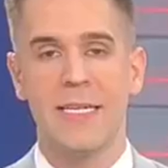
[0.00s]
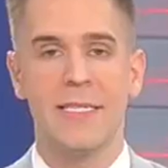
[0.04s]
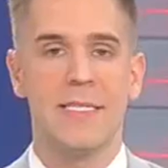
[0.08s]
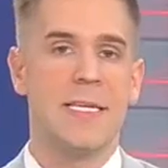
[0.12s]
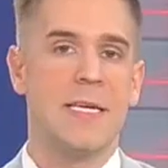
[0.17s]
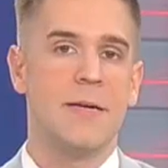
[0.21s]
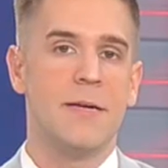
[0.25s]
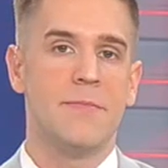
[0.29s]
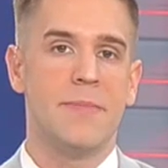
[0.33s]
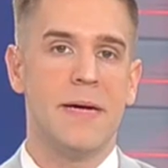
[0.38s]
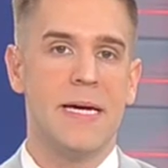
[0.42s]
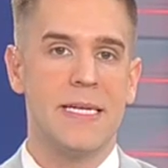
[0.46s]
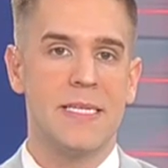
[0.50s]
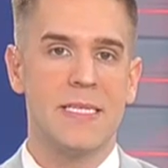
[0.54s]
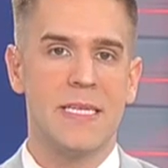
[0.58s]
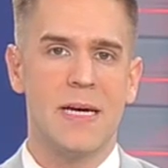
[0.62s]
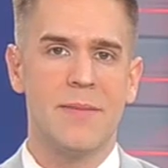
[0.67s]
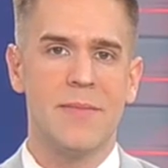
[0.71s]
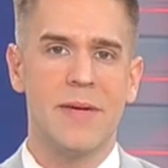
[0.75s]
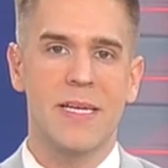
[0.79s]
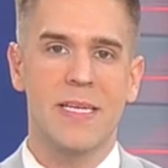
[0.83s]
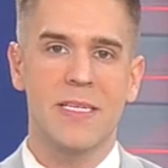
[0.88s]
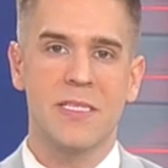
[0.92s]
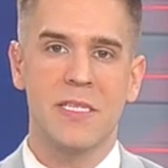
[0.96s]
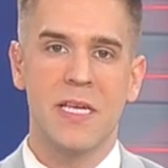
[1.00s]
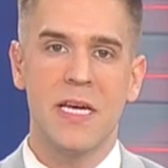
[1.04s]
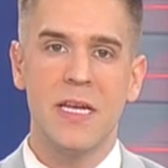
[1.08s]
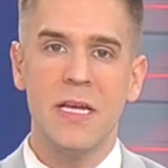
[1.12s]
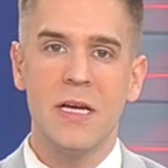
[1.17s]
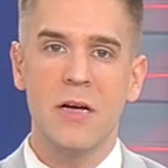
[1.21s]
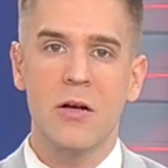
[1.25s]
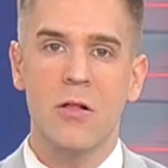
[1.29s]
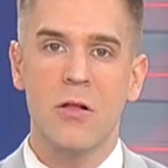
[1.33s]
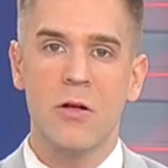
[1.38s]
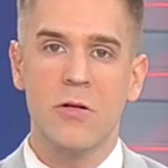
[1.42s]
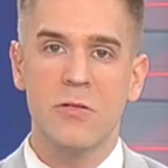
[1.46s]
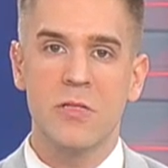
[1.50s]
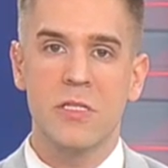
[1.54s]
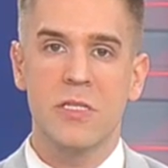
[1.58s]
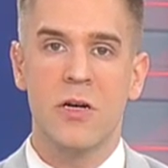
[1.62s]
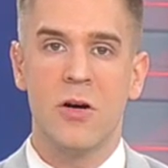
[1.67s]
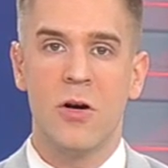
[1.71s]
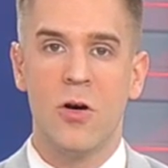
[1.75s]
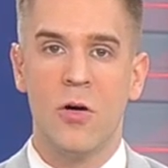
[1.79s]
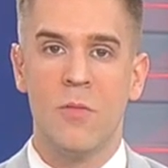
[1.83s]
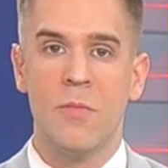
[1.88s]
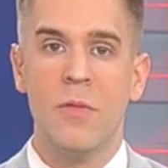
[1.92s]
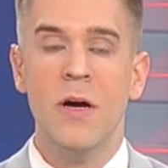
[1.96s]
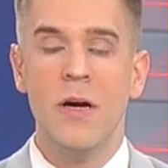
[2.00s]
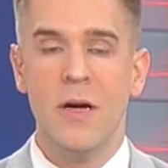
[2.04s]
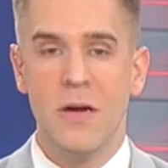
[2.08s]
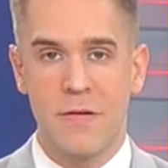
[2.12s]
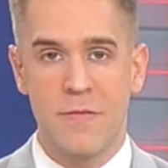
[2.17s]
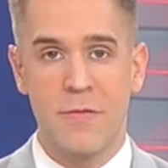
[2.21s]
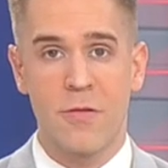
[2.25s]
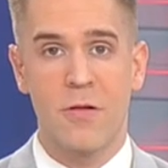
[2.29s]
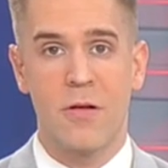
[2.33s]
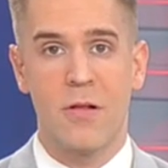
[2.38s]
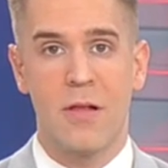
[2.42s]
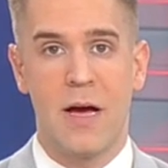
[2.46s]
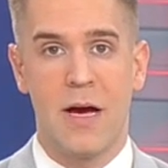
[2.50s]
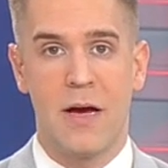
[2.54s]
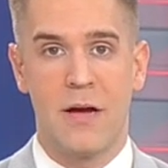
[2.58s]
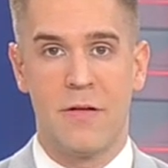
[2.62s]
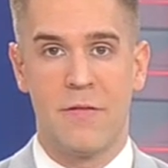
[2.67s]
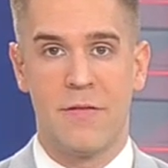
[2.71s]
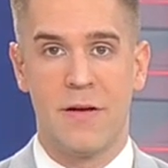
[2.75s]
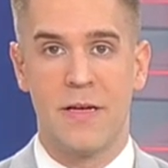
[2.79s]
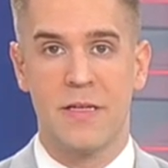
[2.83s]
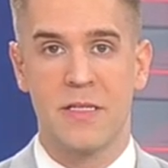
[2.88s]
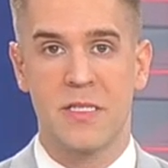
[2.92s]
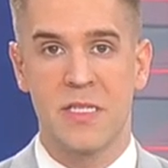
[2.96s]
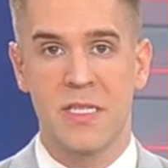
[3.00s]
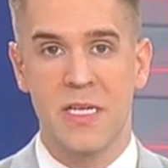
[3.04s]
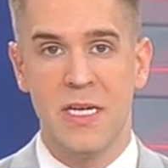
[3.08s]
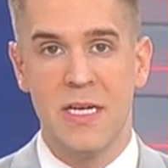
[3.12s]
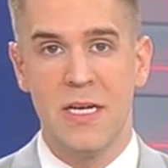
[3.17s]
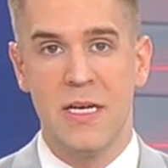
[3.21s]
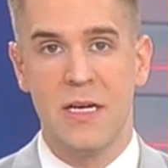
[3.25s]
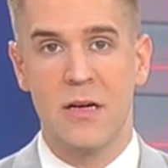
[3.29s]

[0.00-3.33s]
19 pandemic is hitting close to home for a lot of us,